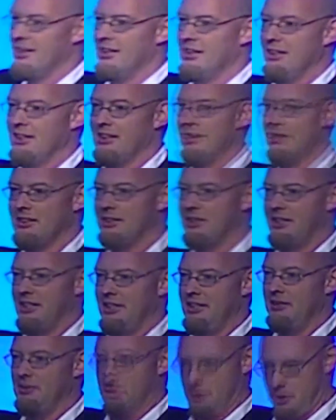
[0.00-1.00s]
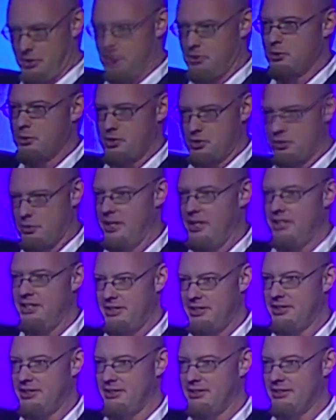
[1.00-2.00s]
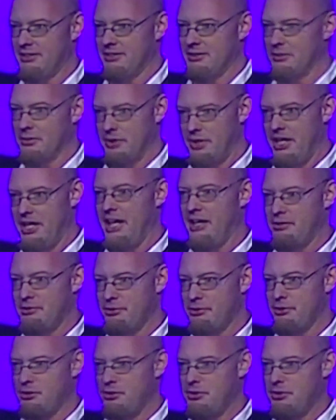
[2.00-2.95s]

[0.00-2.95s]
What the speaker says: okay, where there was waste, where they had food.